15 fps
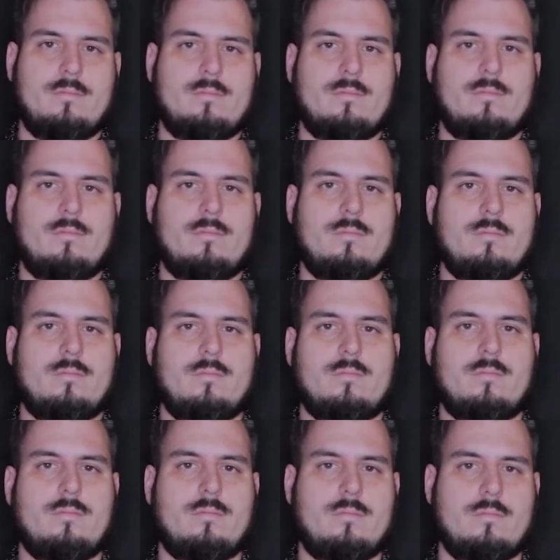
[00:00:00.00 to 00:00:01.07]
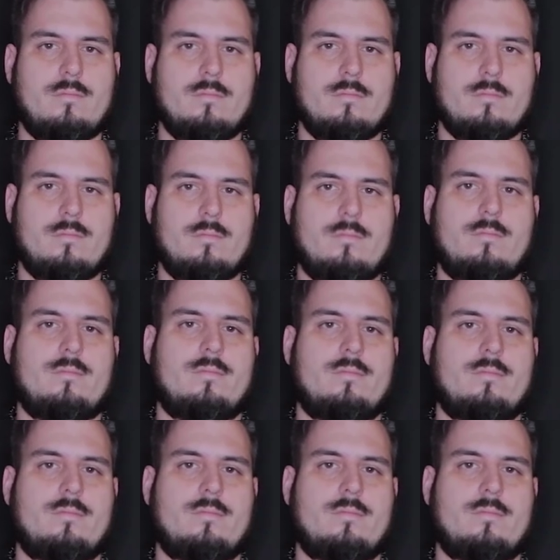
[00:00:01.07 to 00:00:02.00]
The person shown says nothing.